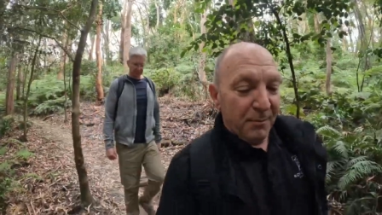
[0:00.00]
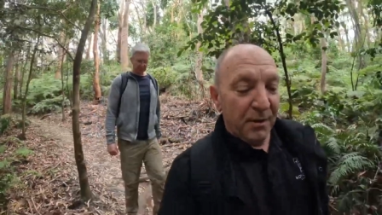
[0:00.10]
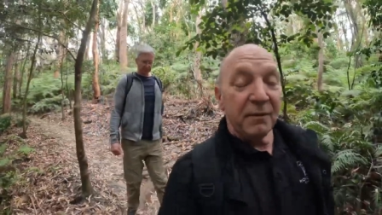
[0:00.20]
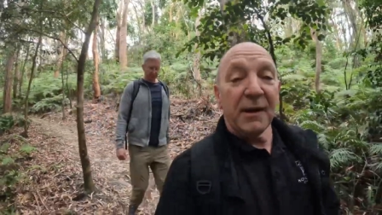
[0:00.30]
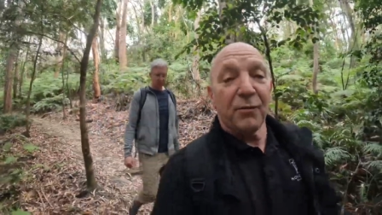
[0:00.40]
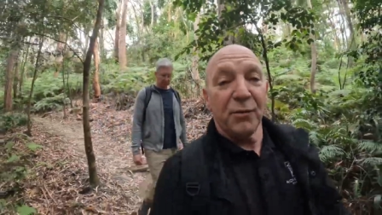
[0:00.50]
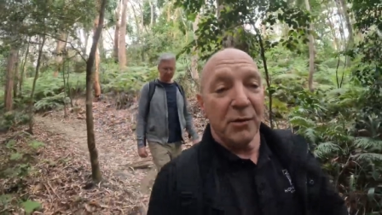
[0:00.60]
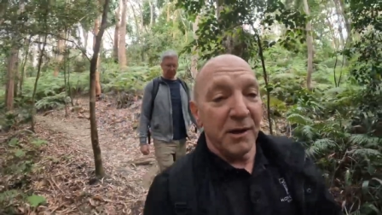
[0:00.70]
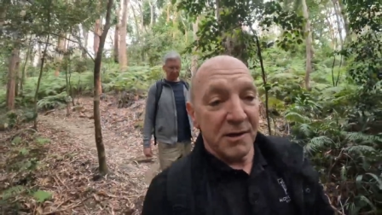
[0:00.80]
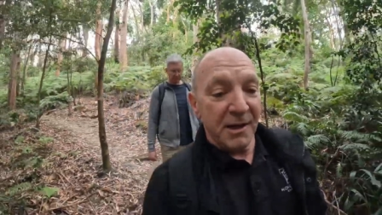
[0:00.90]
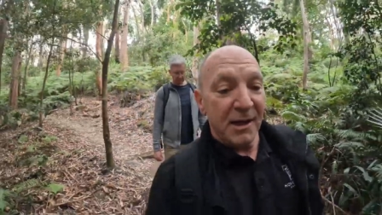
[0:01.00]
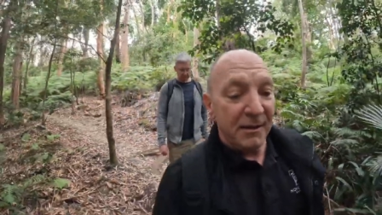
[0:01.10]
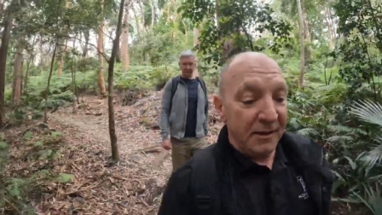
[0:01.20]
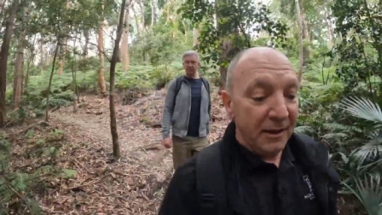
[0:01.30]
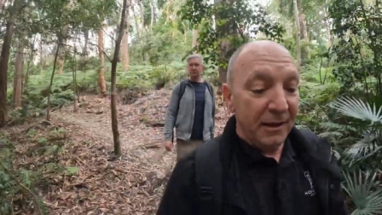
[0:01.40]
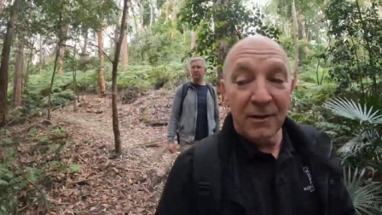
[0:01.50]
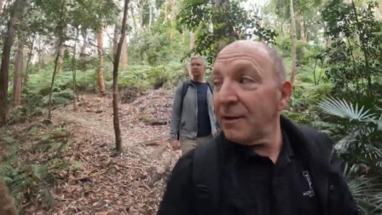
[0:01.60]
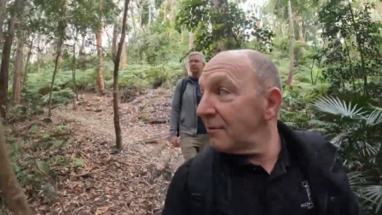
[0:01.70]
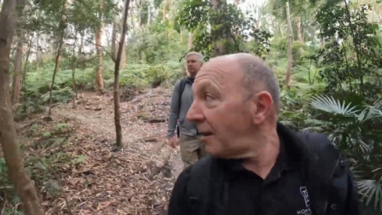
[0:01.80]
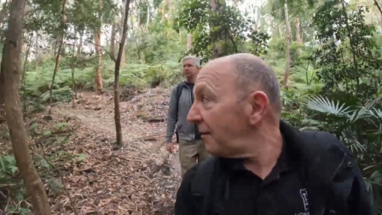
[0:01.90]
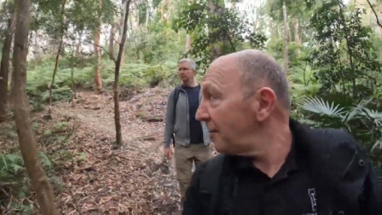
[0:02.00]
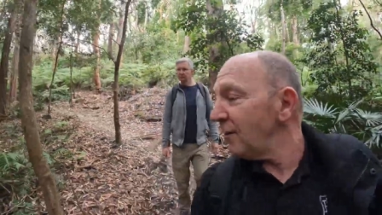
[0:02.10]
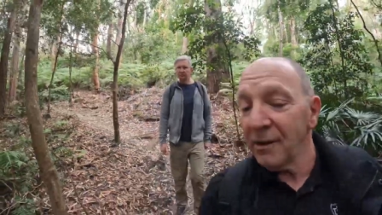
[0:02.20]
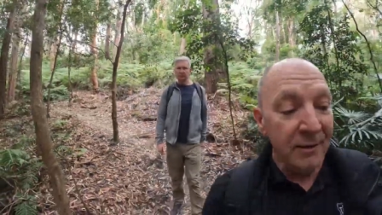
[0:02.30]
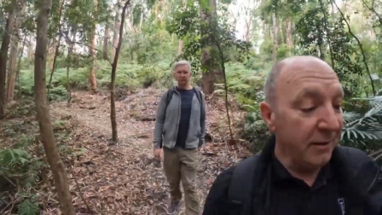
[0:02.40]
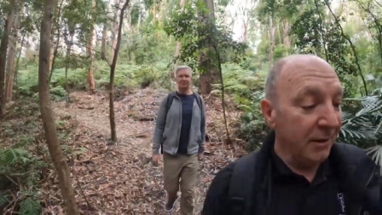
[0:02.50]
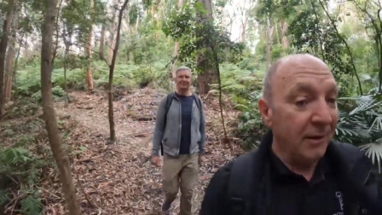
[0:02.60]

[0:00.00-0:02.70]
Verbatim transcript: But thanks for joining us again, and uh, Dave and I